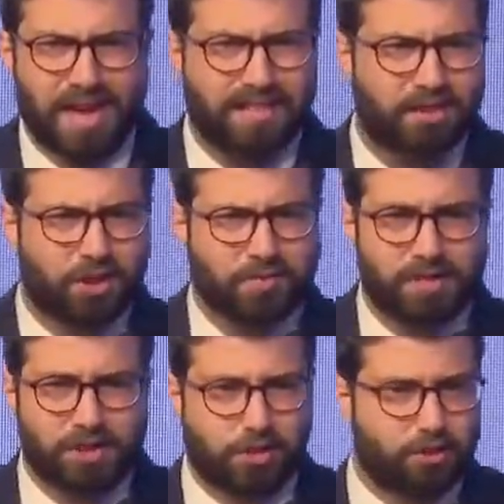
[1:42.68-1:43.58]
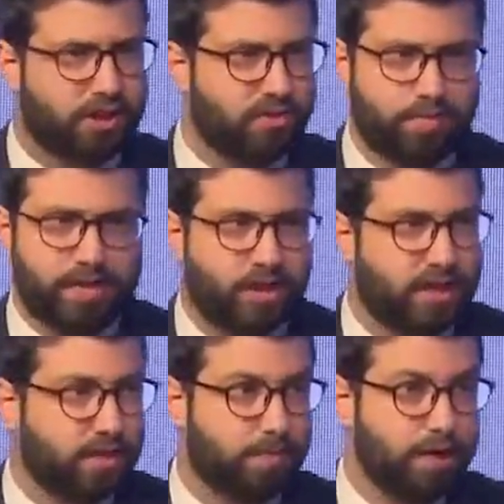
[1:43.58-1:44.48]
And the term digital transformation
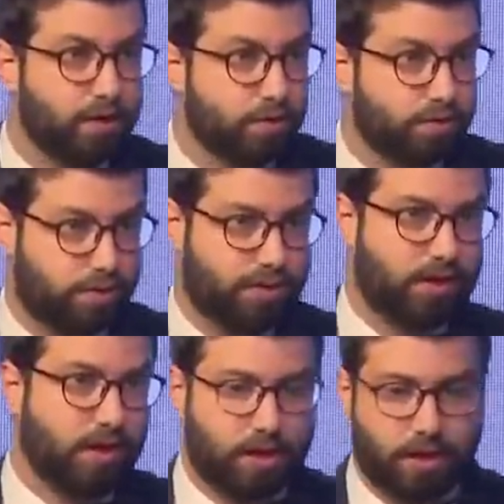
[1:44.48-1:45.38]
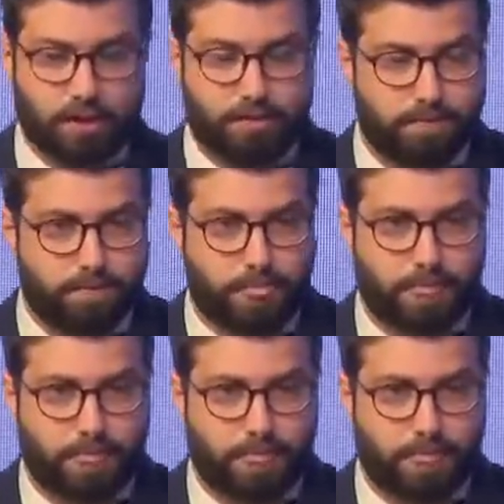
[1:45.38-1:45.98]
has been used a